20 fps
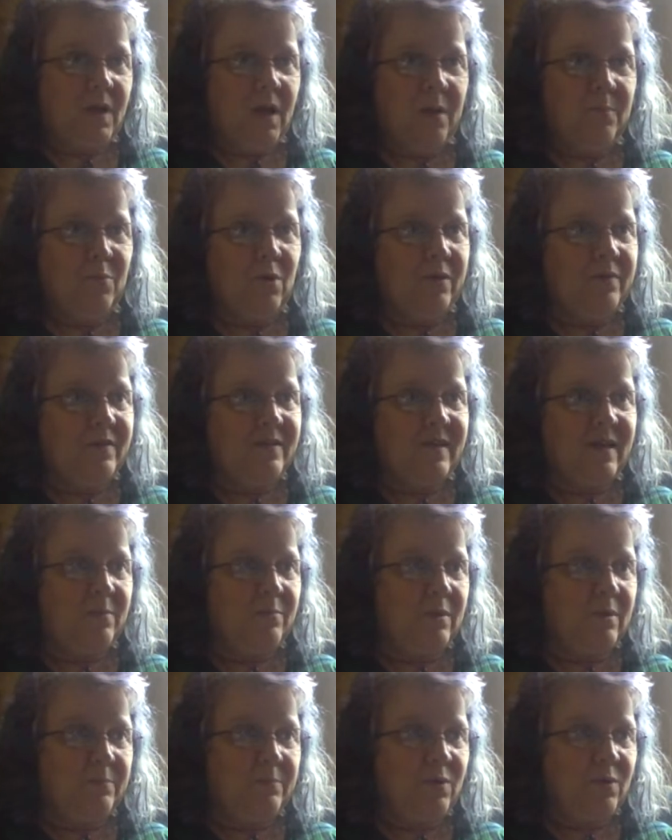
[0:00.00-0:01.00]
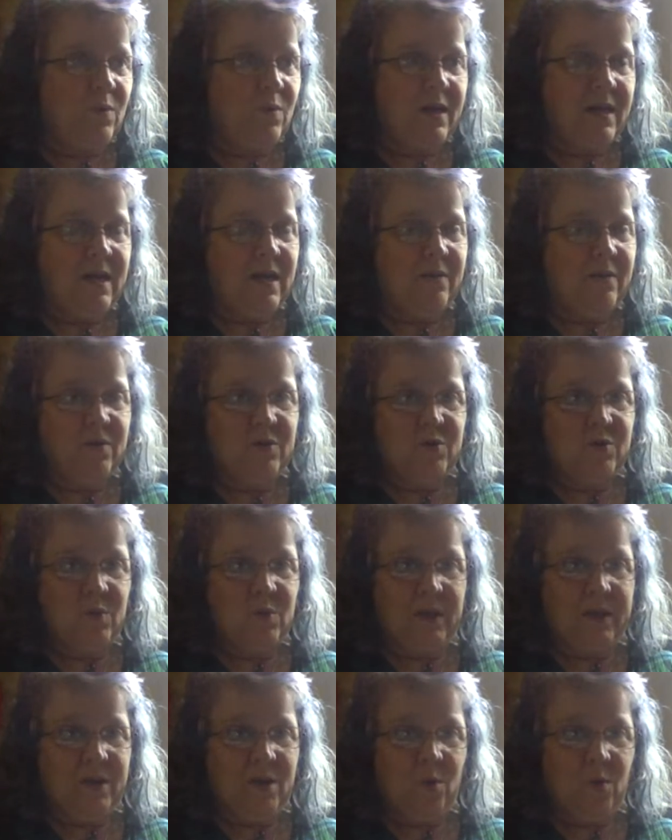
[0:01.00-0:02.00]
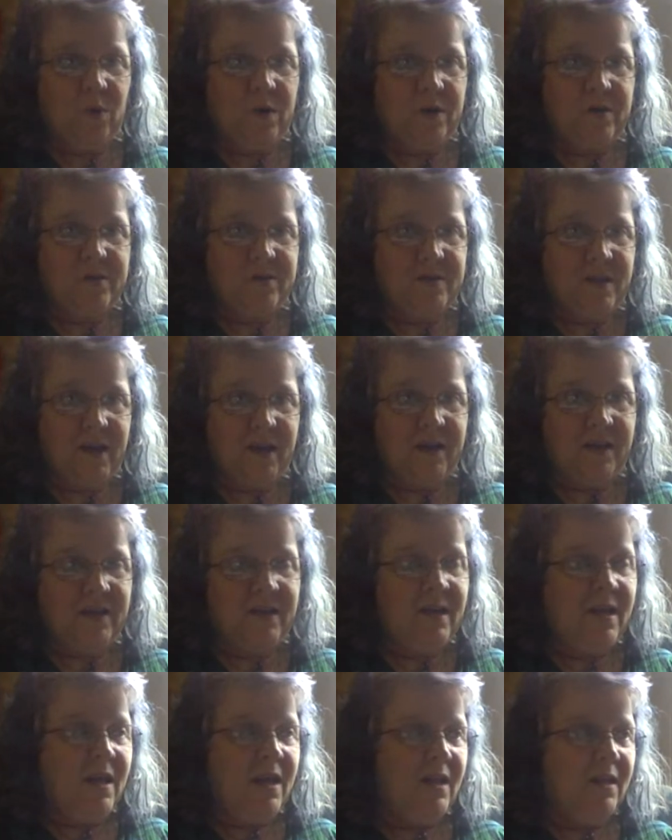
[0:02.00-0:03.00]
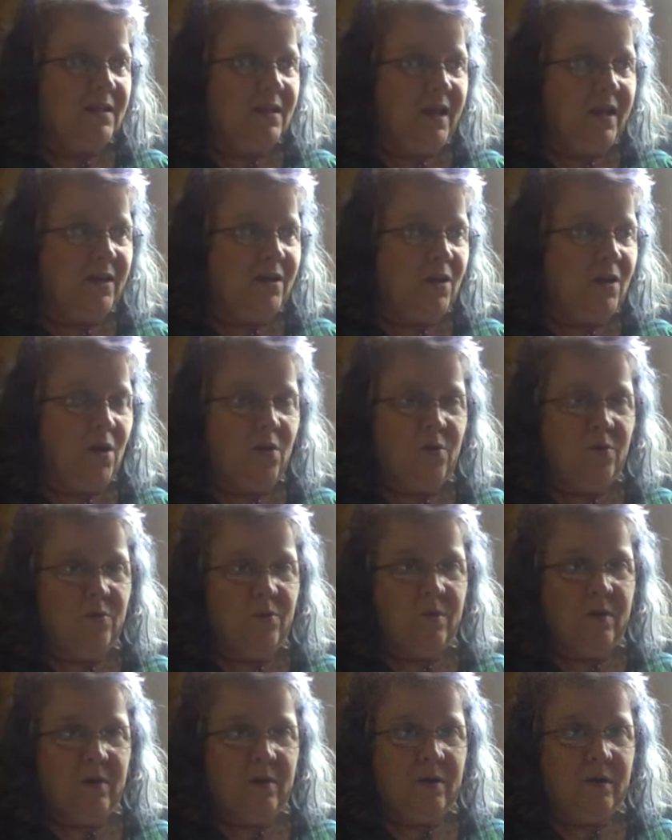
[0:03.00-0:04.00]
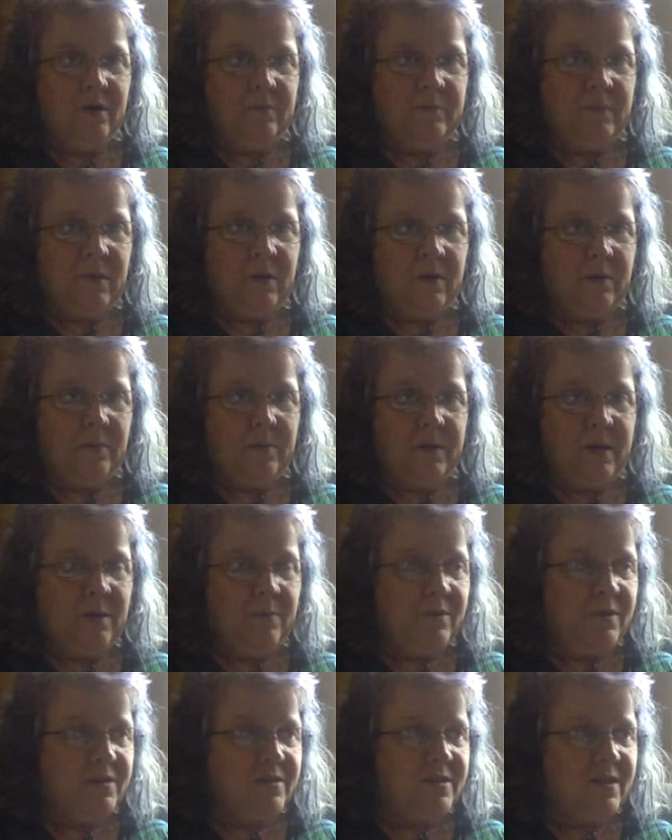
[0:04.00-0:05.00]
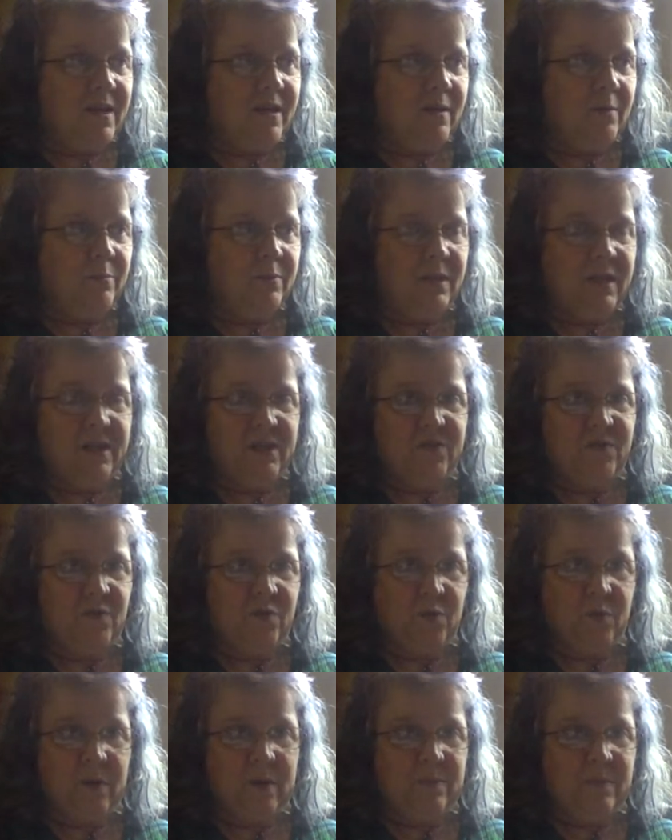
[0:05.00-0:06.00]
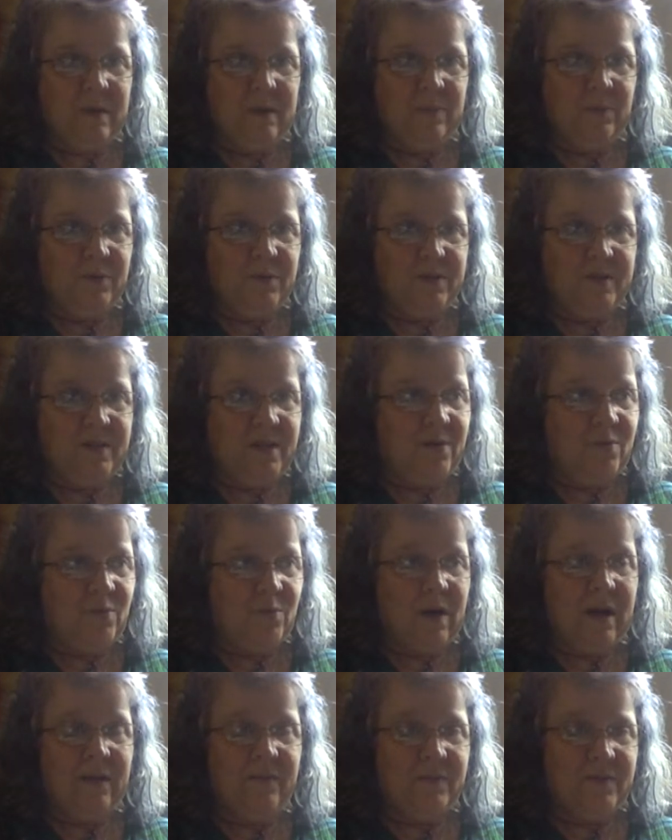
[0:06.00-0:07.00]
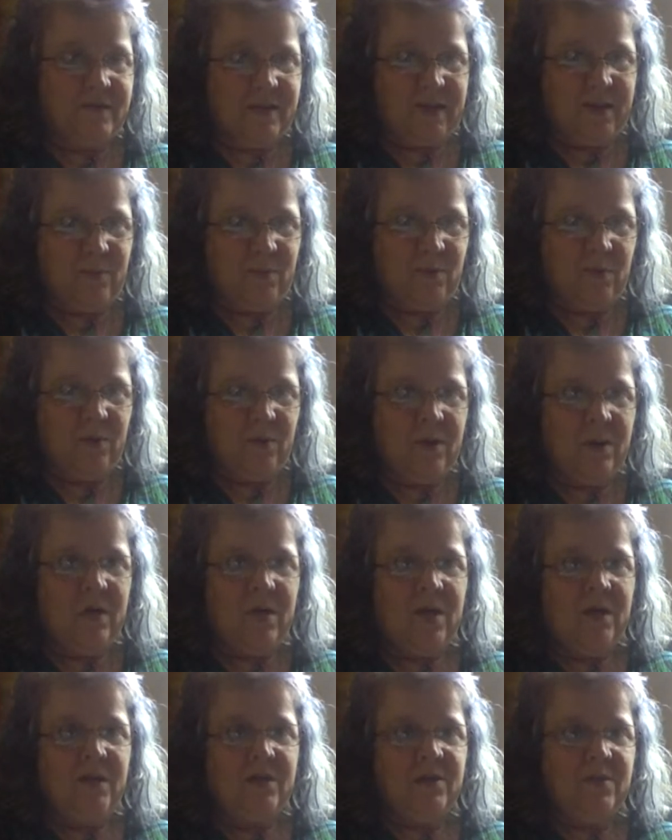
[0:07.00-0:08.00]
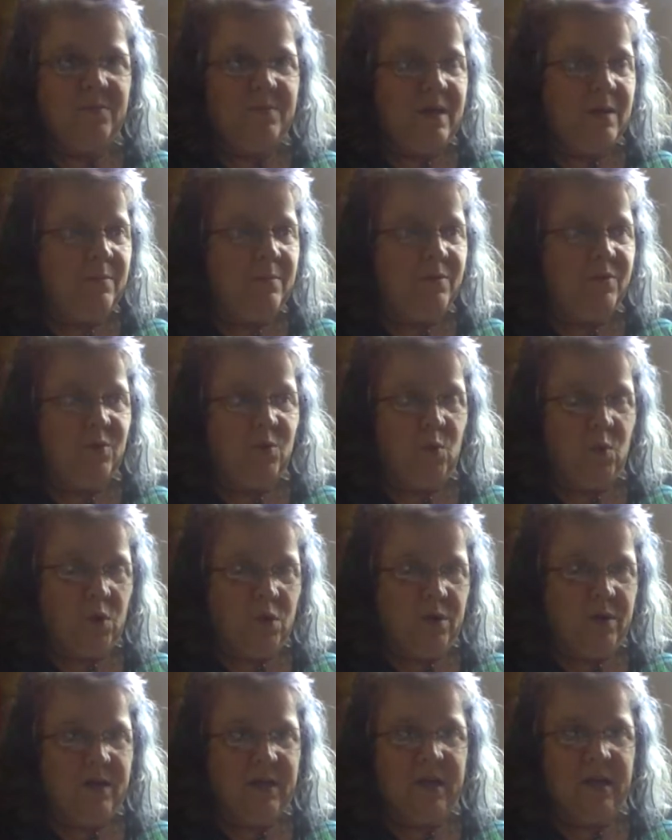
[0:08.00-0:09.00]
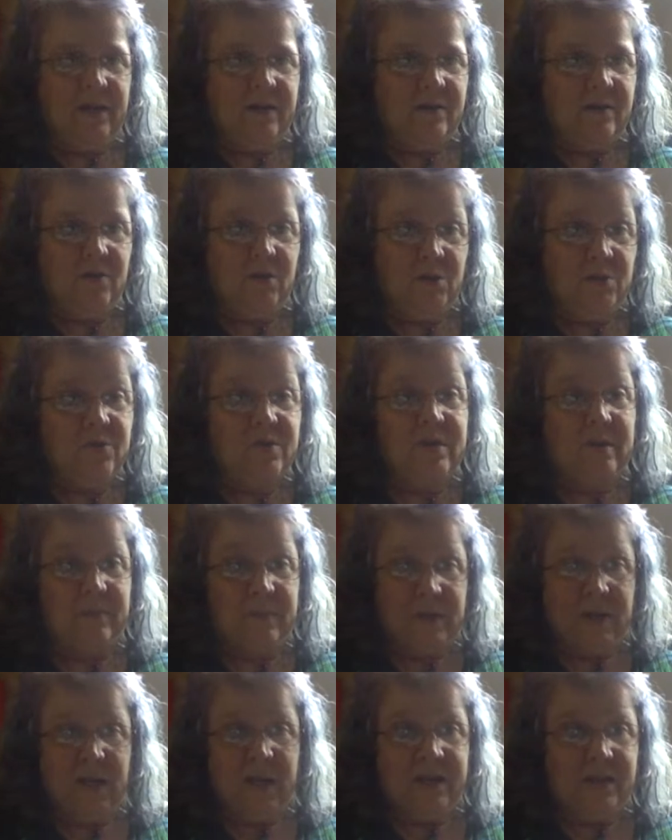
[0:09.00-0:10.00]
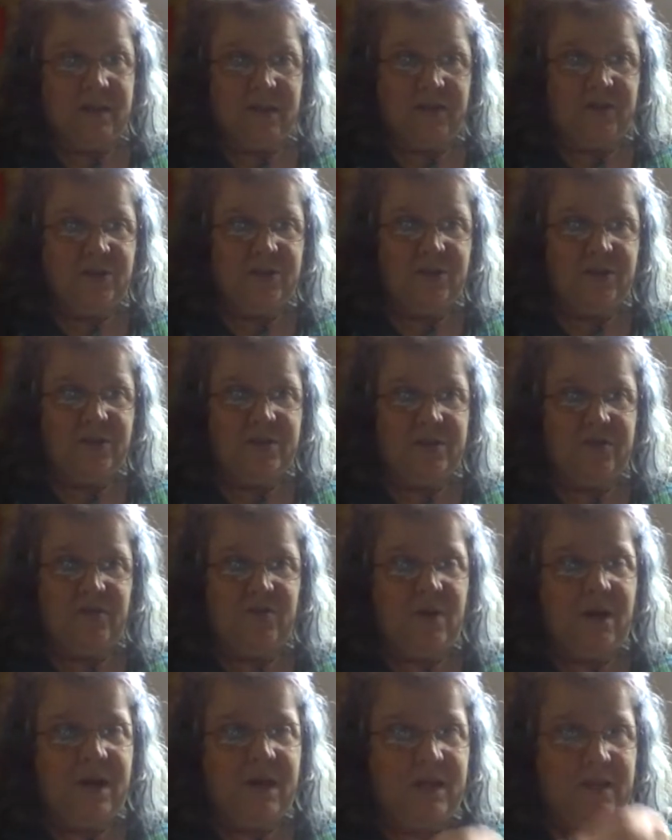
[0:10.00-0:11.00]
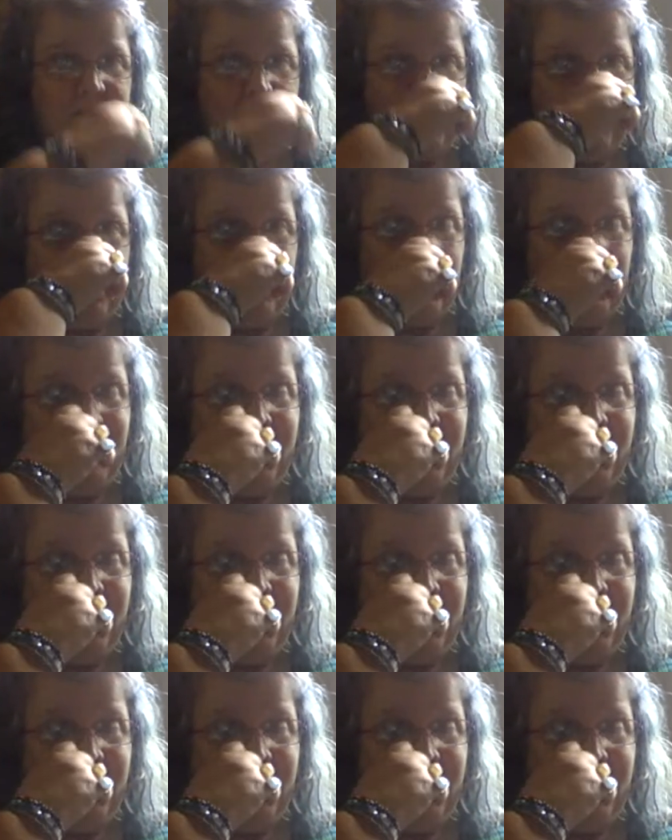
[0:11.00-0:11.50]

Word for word: I brought the table up here right now, there's really nowhere to set it, let alone uh, uh, be able to set a place for three people to set around the table to be able to work and do something like Dungeons and Dragons.